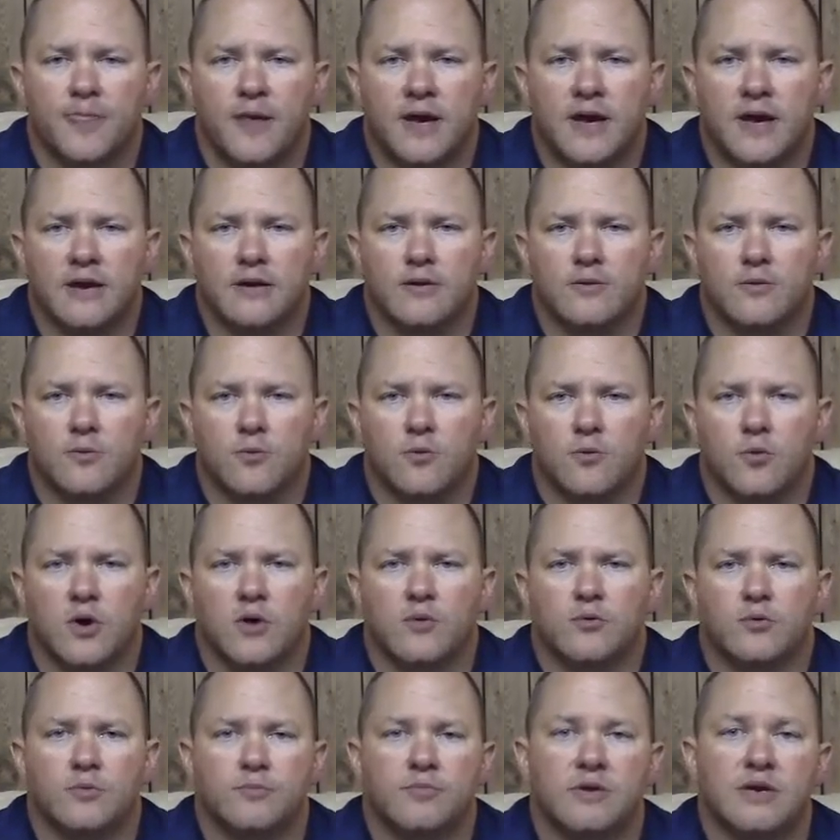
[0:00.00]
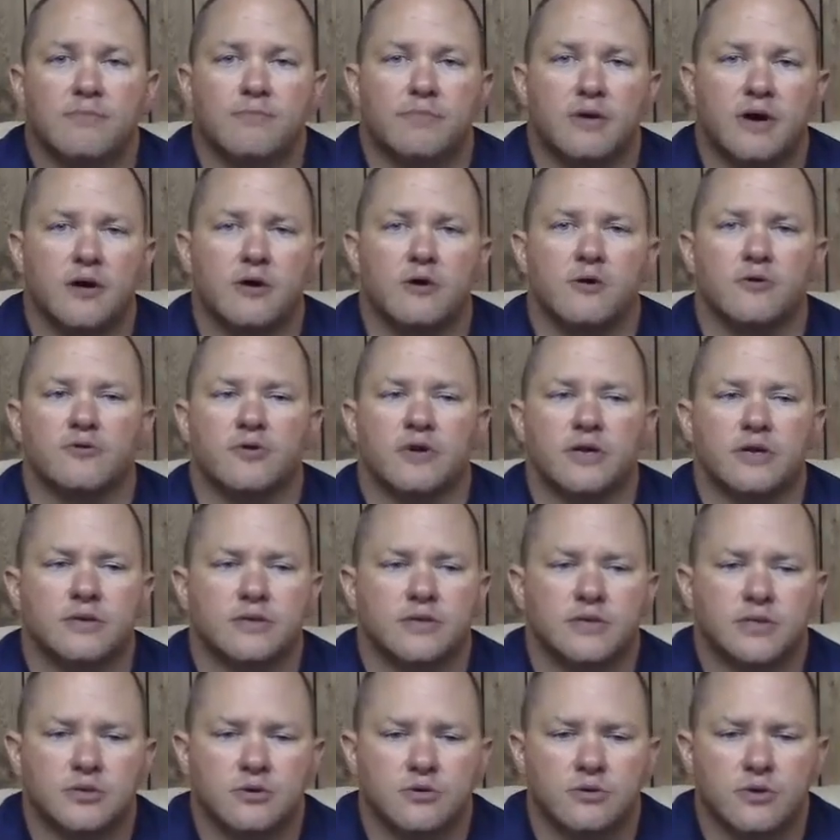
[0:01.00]
And what would be better
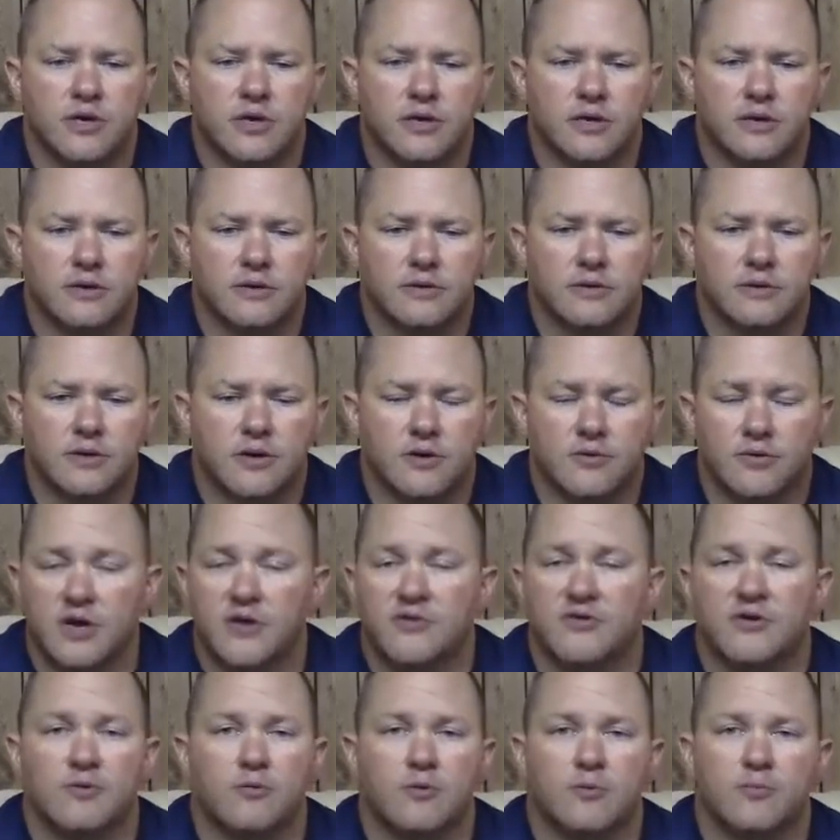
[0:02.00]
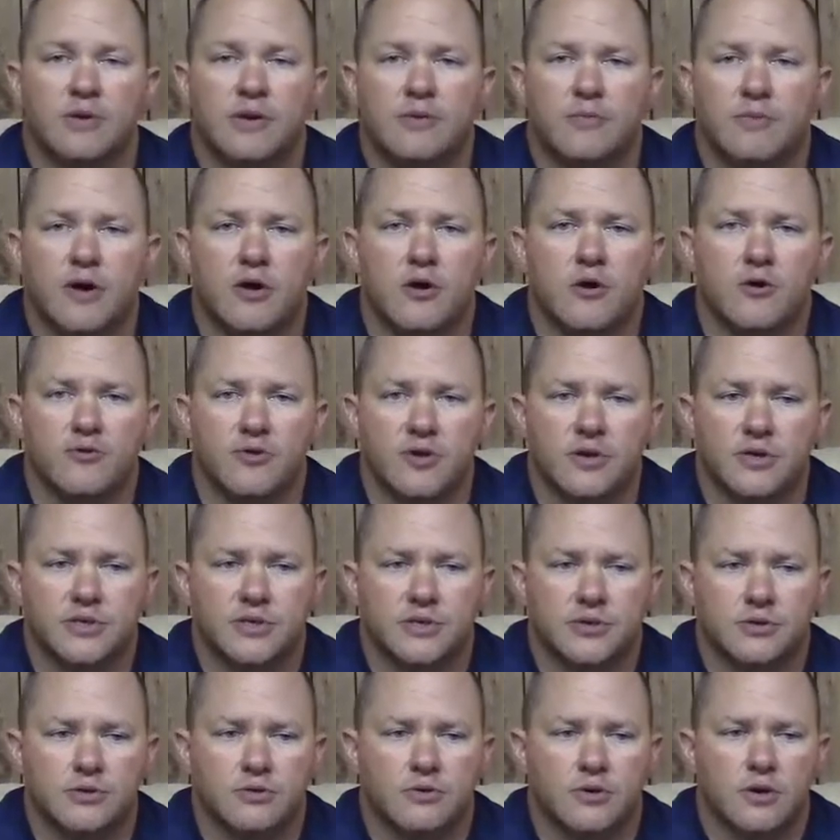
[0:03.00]
than to, uh, you know, nothing would be better than
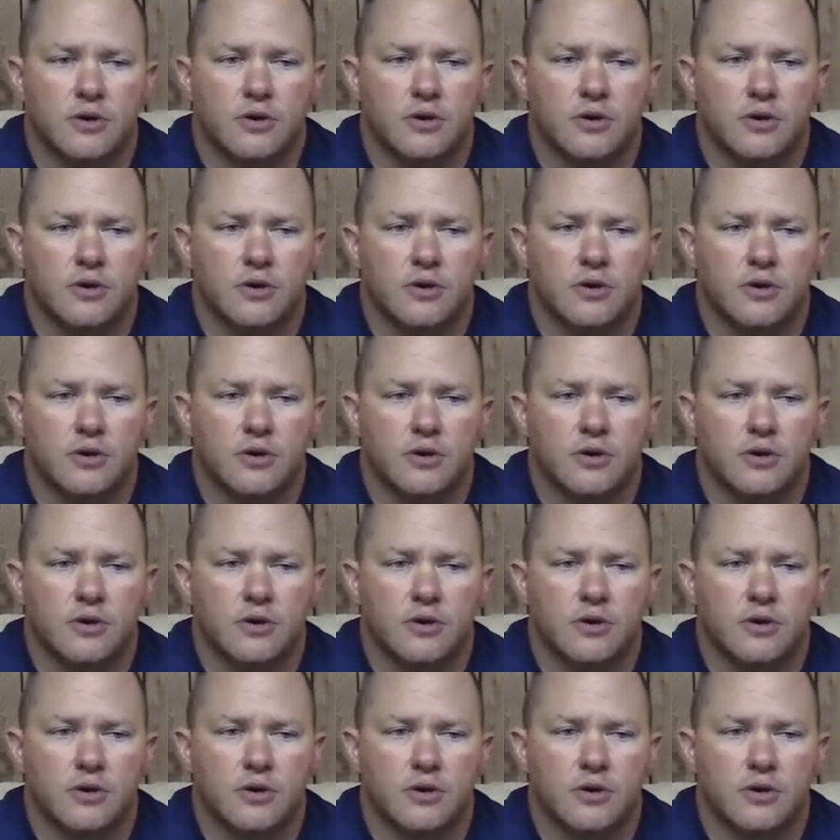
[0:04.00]
to,